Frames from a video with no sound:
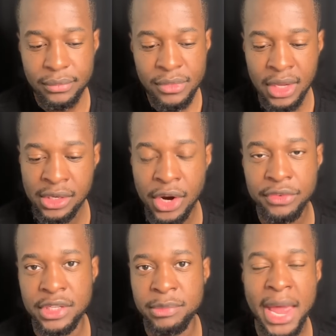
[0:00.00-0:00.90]

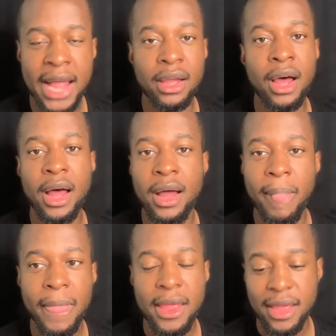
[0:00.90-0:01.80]
tariffs is back, haha.
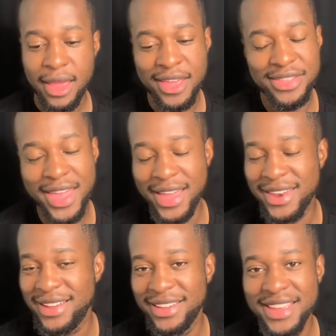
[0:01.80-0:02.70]
And
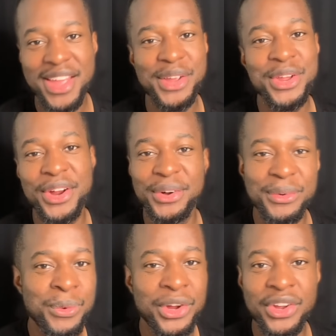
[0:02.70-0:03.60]
then,
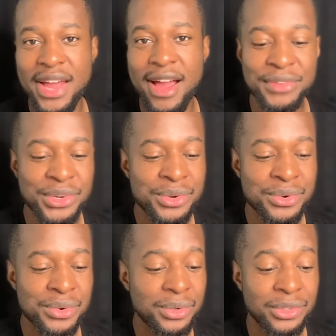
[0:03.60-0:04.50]
we're going to have
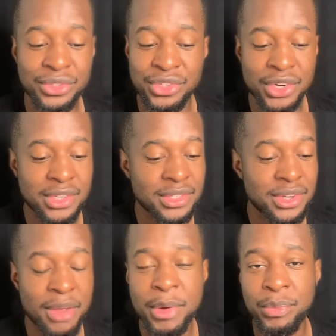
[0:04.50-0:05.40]
to just
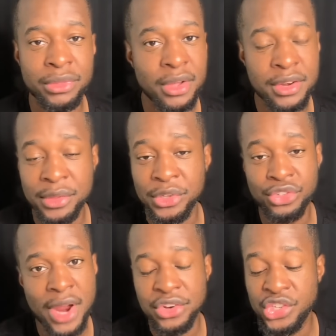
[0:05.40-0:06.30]
come up with another
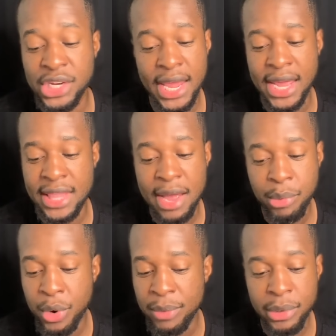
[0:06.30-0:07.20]
strategy at that
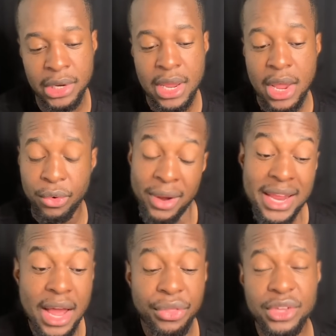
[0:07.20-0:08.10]
point. But right
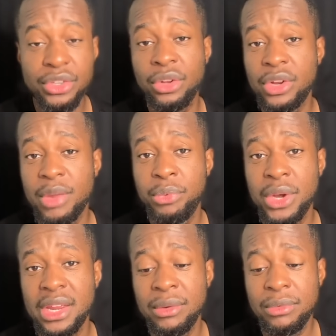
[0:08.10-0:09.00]
now, things are looking
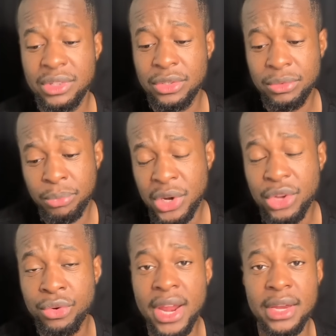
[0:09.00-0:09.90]
pretty
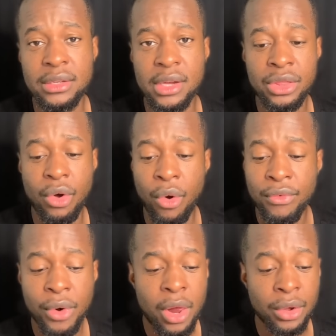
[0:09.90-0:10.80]
great in the
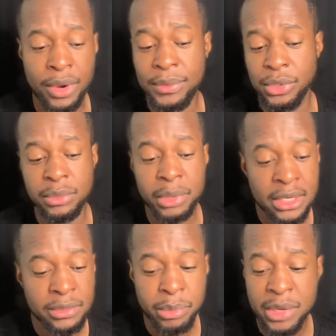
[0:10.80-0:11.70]
overall crypto
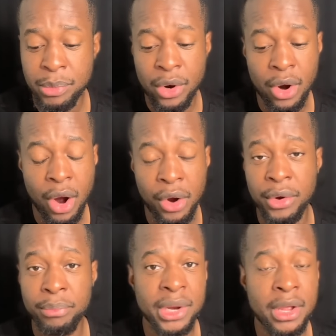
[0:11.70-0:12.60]
space. People
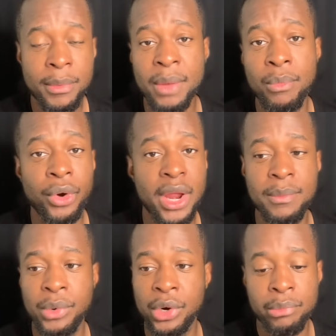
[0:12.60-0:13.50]
are becoming more
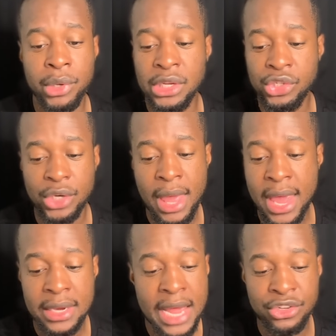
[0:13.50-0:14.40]
and more bullish,
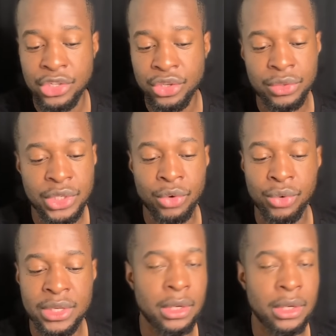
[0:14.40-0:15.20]
and I just don't see a reason